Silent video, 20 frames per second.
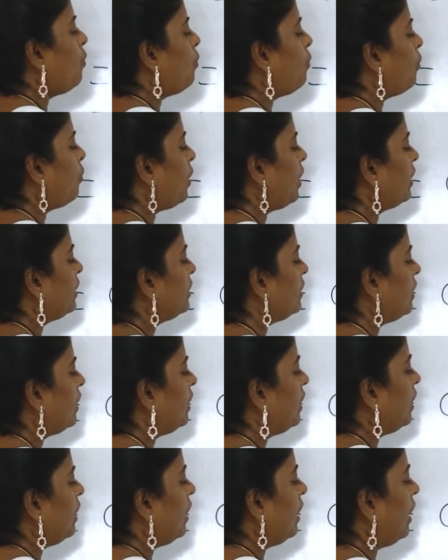
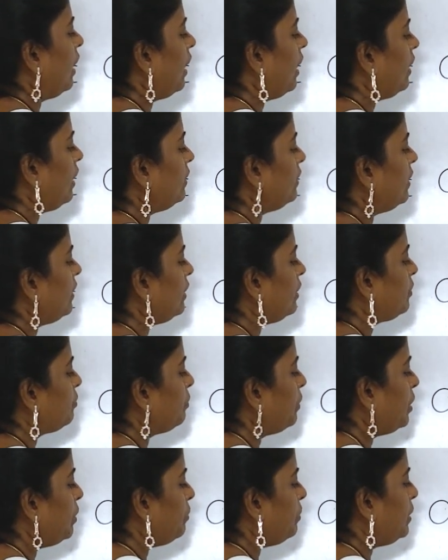1. Either it
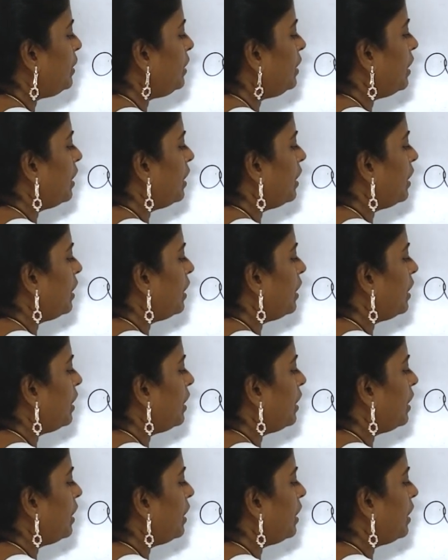may be